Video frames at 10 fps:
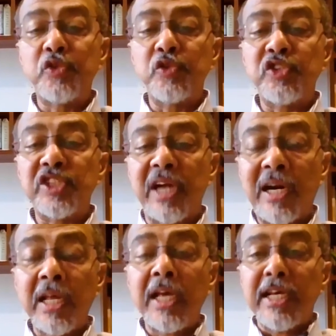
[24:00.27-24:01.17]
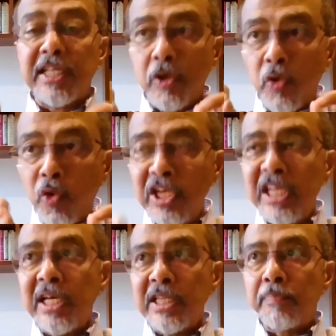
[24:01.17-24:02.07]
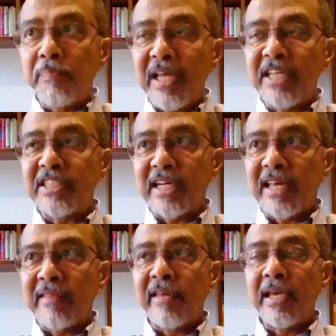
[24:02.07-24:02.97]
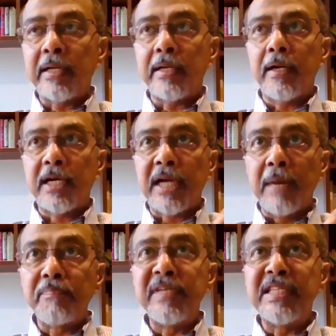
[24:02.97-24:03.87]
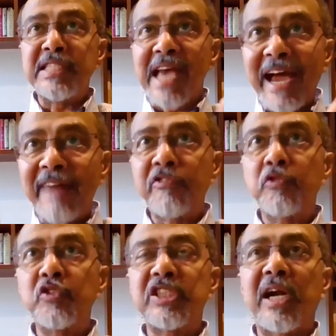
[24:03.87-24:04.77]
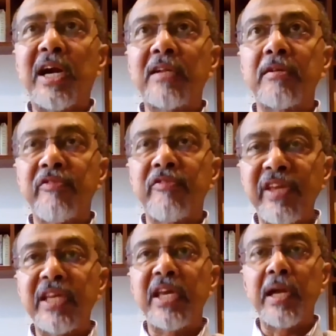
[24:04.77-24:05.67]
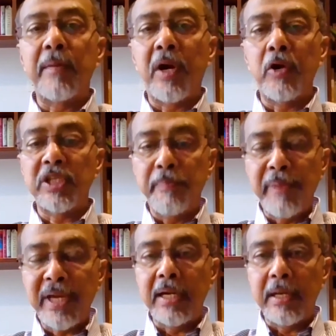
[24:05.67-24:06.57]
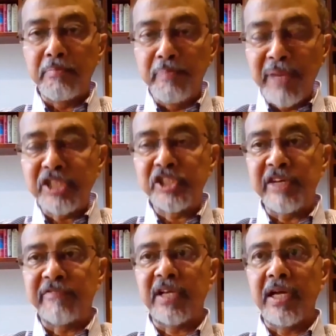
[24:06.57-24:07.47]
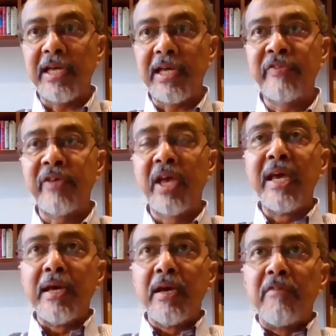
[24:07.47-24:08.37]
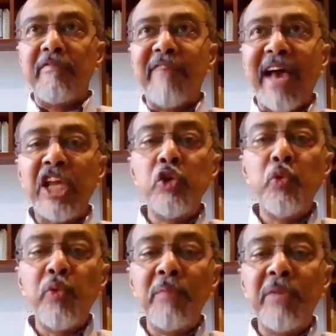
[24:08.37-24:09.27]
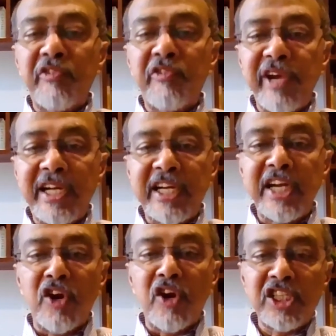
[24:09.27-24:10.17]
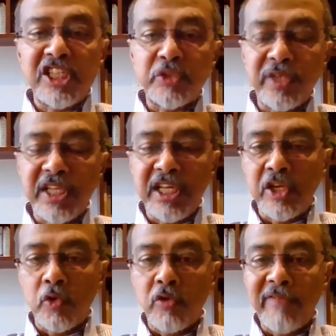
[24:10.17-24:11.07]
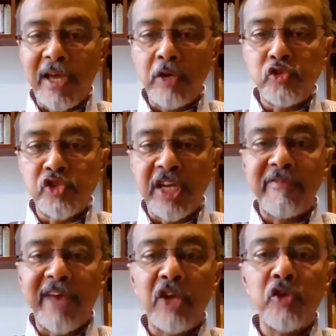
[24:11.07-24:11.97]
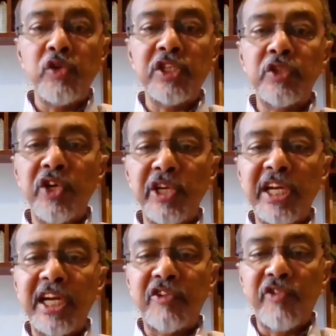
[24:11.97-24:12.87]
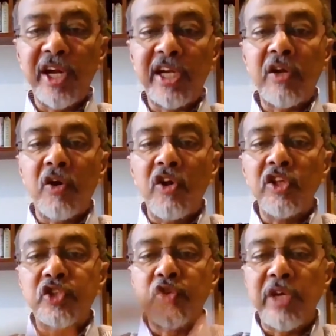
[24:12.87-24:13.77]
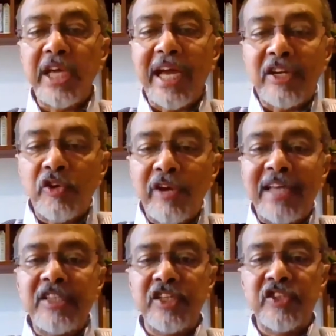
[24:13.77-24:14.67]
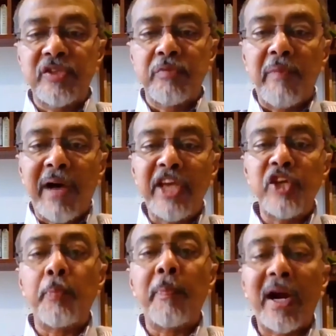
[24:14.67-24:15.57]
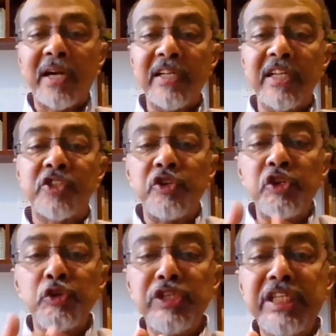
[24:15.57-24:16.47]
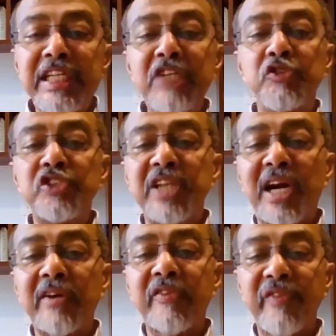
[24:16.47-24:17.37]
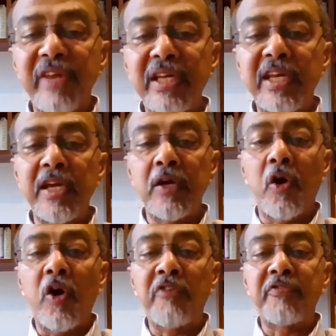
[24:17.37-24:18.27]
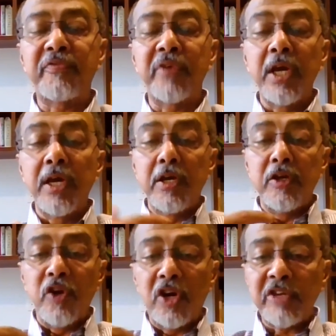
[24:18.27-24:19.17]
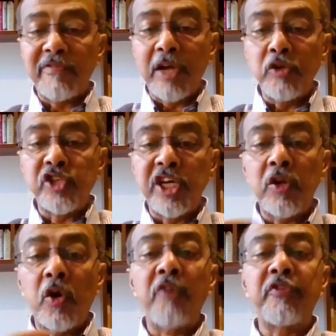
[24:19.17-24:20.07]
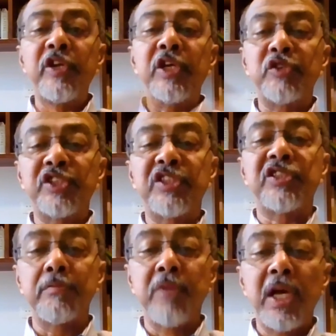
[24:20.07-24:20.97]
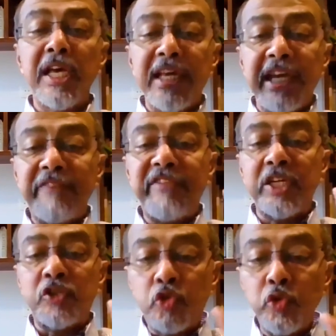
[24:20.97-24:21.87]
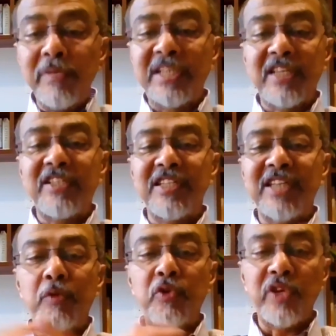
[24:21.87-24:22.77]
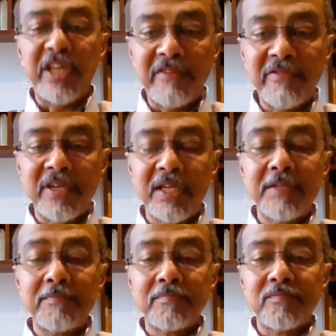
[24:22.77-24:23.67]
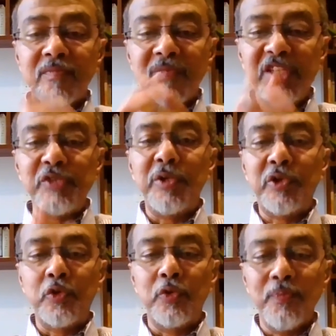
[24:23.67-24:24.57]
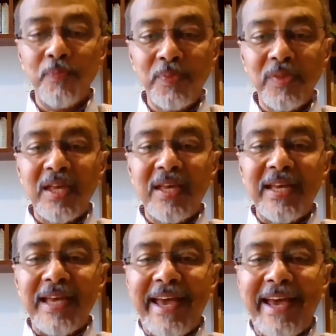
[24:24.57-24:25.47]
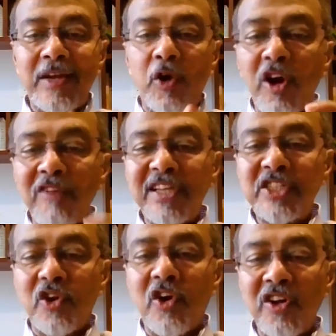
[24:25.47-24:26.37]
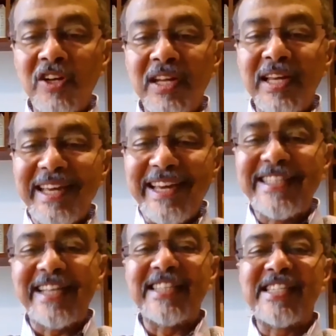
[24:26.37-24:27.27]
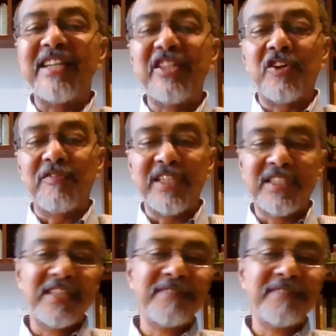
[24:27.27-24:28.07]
to start. The only other place that I think companies have to start thinking about, the big shift, is value will be created not just within your own value chain. Value is going to get created also at your edges by your partner. So you need to start thinking of not your value chain, of your ecosystem. If there are two messages I want to give, these will be two. And always on is at the center of this.